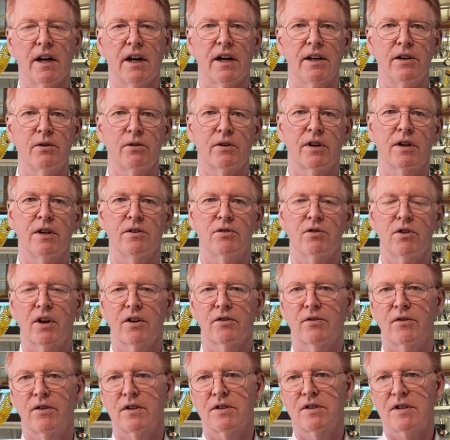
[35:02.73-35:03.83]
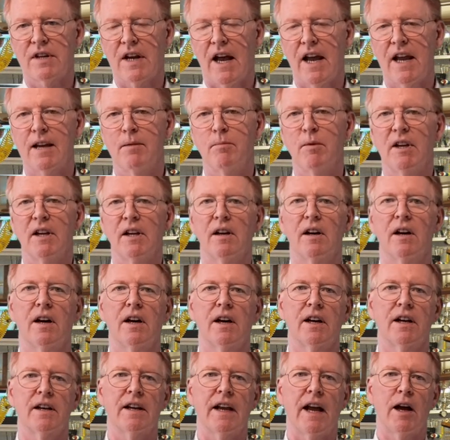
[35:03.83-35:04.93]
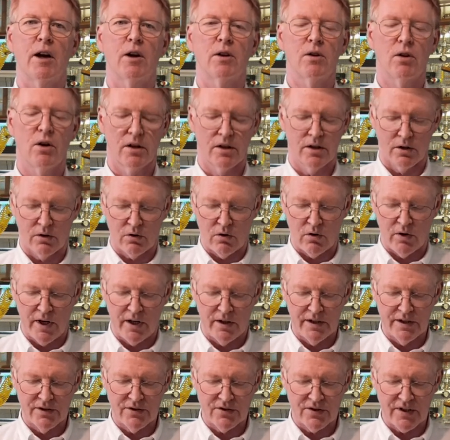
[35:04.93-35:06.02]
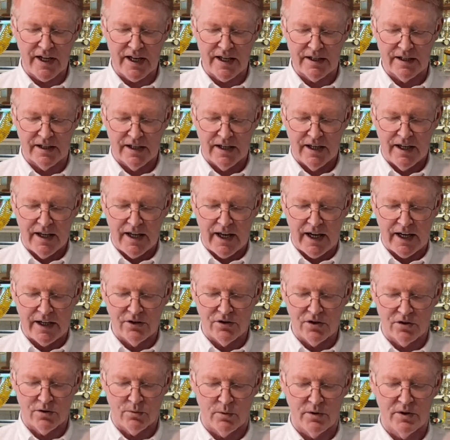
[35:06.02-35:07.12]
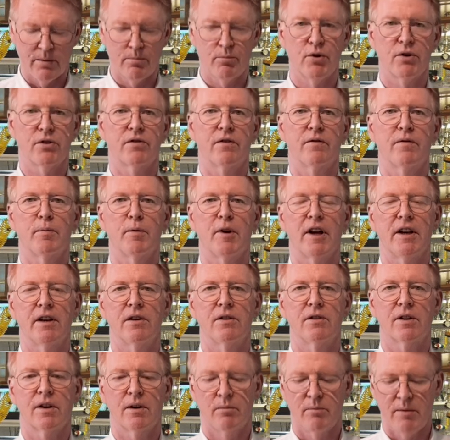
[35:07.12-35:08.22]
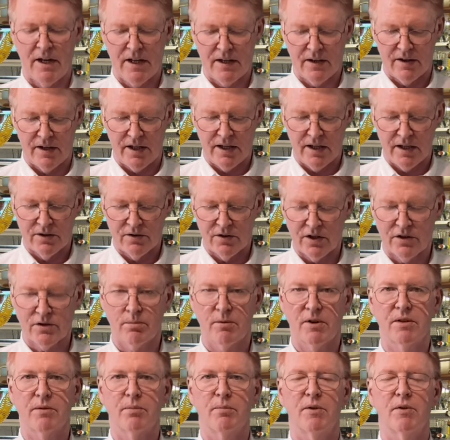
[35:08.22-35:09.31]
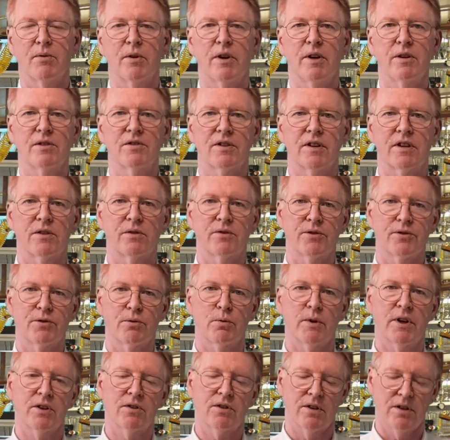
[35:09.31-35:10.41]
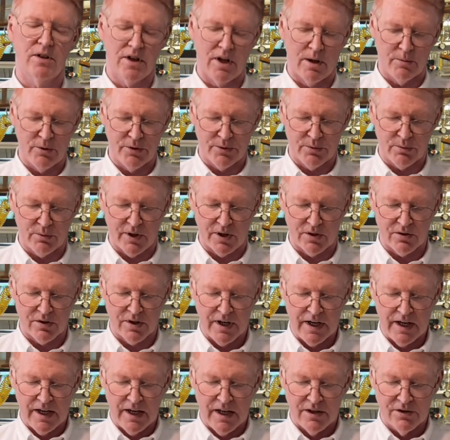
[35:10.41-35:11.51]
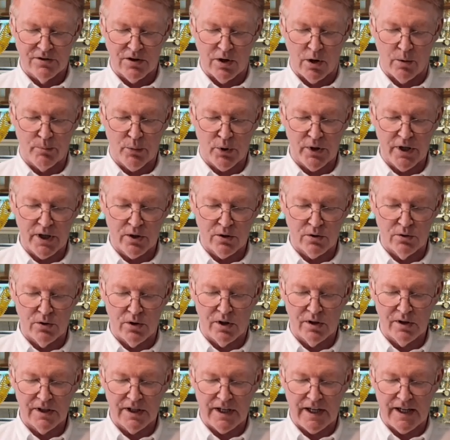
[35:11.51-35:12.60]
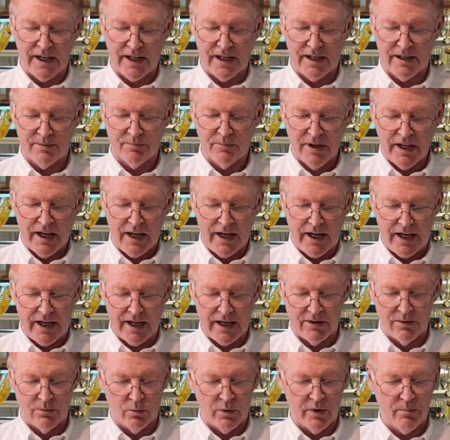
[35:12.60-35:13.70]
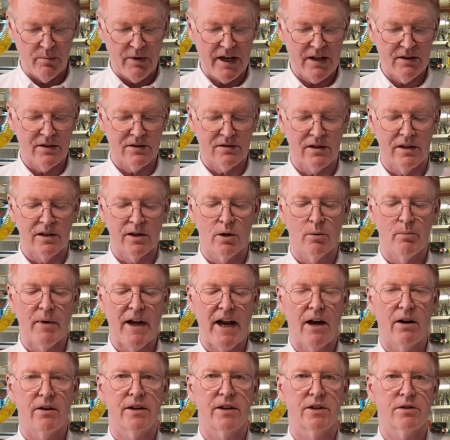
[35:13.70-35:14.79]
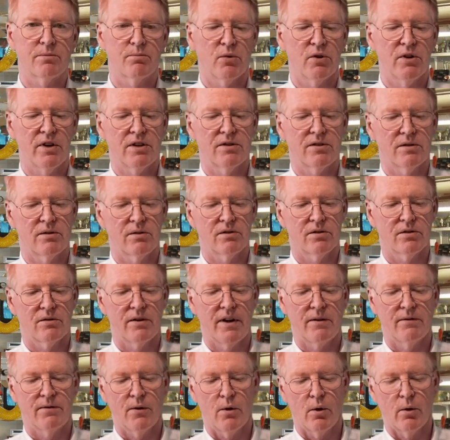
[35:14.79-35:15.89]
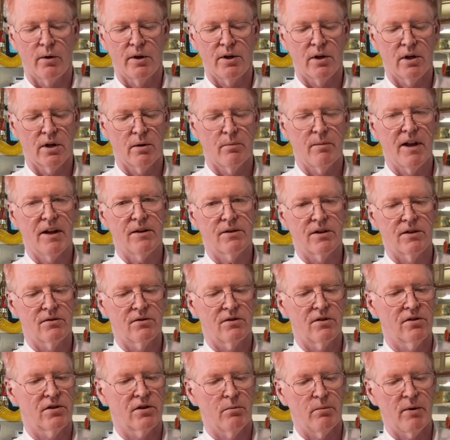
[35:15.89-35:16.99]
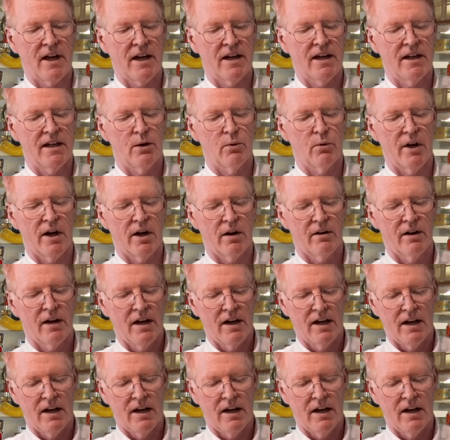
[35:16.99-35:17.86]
you can adjust the timing on how long the coil is set, and just with the push of a button you can make the adjustments between single switch and double switch. So pretty cool, and we made this little mount. It's pretty straightforward. You can mount this just about anywhere.